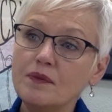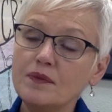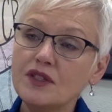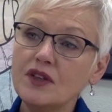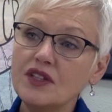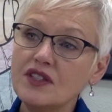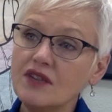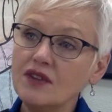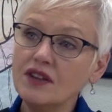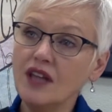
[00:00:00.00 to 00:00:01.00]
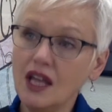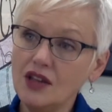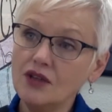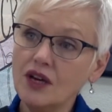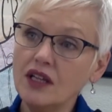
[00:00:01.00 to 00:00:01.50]
So the 8th
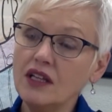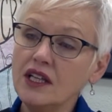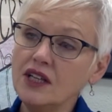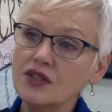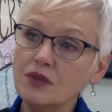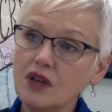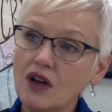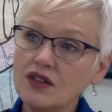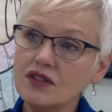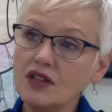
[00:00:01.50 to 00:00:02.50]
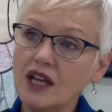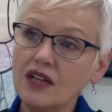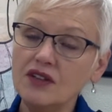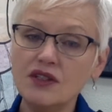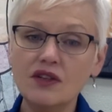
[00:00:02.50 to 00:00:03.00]
grade leaders would also like
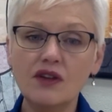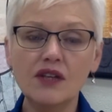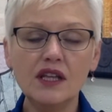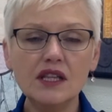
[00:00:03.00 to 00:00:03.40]
you to know that